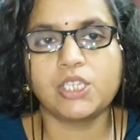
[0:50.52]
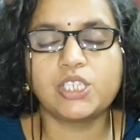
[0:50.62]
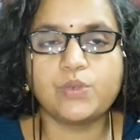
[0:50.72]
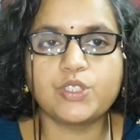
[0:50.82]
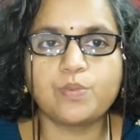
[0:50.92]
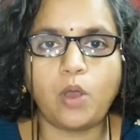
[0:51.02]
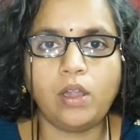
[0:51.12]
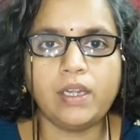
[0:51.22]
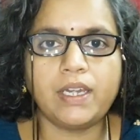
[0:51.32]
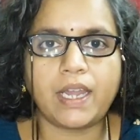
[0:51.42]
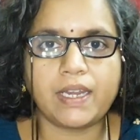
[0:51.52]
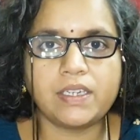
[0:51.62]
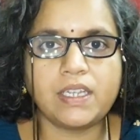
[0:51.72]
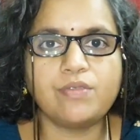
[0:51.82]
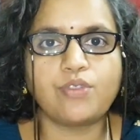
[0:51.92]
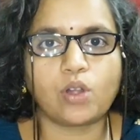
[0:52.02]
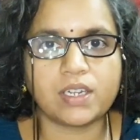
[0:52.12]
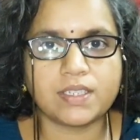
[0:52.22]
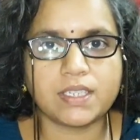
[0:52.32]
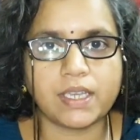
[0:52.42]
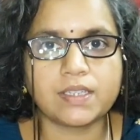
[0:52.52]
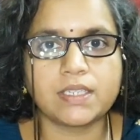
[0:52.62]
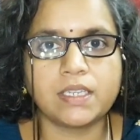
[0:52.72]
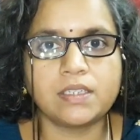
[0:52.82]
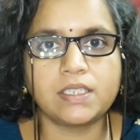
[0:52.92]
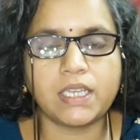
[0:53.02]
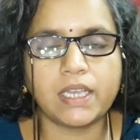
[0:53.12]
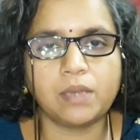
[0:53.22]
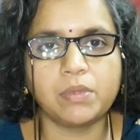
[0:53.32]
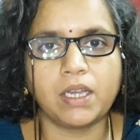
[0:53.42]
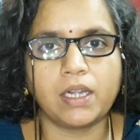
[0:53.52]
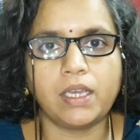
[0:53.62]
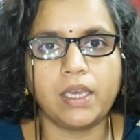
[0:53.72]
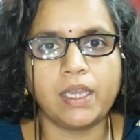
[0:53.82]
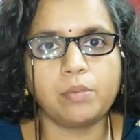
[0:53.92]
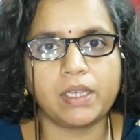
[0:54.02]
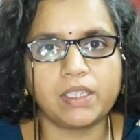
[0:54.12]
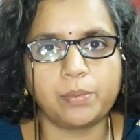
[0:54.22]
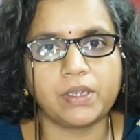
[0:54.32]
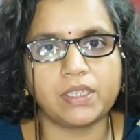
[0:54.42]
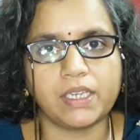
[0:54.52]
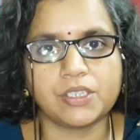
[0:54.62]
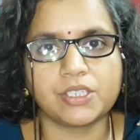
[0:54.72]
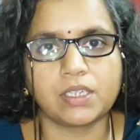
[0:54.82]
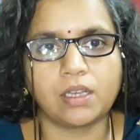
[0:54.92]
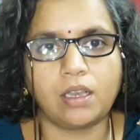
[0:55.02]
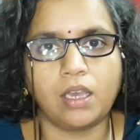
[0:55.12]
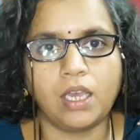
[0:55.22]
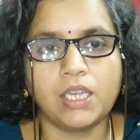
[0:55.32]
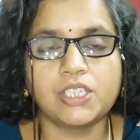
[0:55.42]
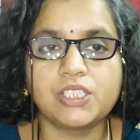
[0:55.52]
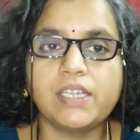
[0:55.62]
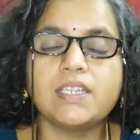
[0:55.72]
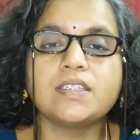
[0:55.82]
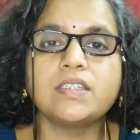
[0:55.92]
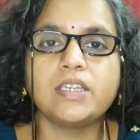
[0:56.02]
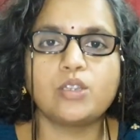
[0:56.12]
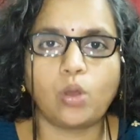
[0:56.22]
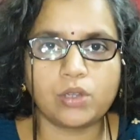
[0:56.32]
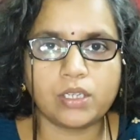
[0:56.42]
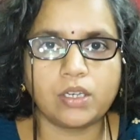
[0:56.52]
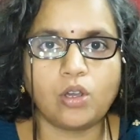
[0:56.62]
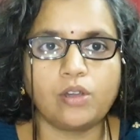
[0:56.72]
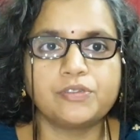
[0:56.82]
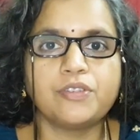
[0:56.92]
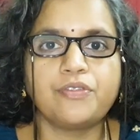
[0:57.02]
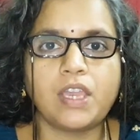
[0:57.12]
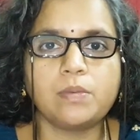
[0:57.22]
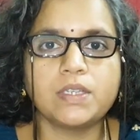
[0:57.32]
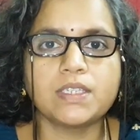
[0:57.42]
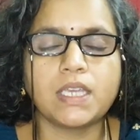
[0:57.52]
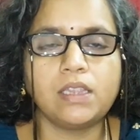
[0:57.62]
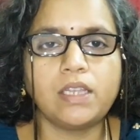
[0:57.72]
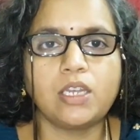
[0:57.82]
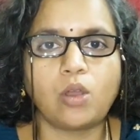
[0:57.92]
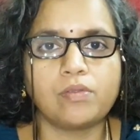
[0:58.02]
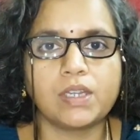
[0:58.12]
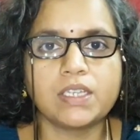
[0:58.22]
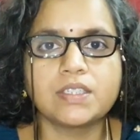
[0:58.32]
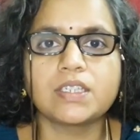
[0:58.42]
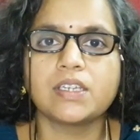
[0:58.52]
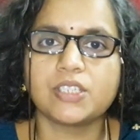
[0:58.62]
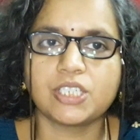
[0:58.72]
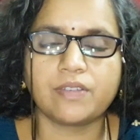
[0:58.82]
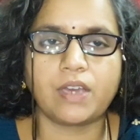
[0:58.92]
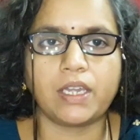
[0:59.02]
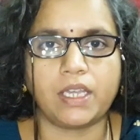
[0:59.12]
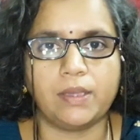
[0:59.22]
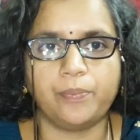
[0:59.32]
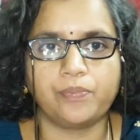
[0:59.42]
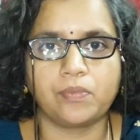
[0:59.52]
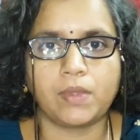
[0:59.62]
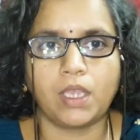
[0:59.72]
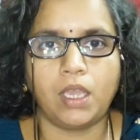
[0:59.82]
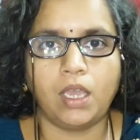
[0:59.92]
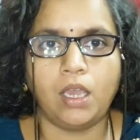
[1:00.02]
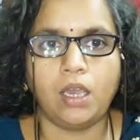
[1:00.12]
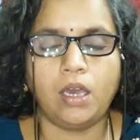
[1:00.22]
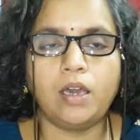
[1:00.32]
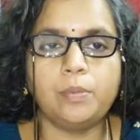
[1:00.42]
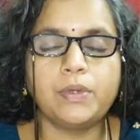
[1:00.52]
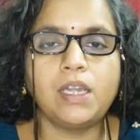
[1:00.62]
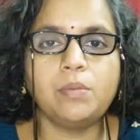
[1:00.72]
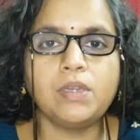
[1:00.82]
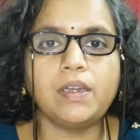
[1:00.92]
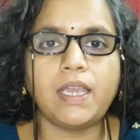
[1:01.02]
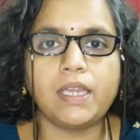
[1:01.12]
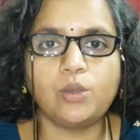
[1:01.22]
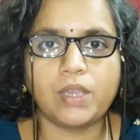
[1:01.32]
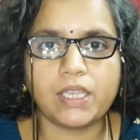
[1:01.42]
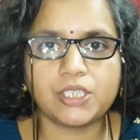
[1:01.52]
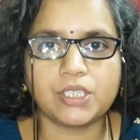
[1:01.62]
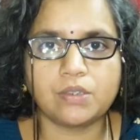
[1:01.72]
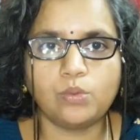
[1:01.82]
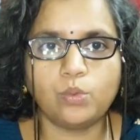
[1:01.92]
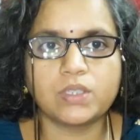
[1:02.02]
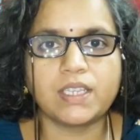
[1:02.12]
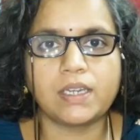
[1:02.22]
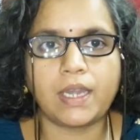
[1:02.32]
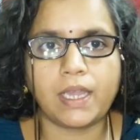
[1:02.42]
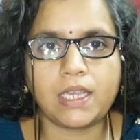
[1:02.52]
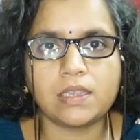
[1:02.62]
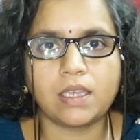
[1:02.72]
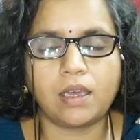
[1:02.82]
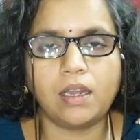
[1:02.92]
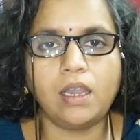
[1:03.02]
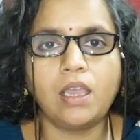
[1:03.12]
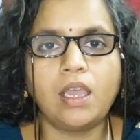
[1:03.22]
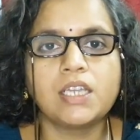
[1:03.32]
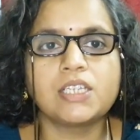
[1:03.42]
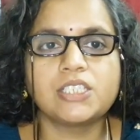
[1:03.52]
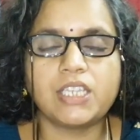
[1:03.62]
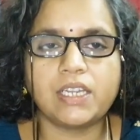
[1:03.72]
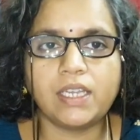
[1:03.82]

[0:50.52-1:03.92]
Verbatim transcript: She was born in 1946 in Tikamgarh in Madhya Pradesh. She is the daughter of the famous Hindi novelist Shivani. Her preliminary education was at Nainital. She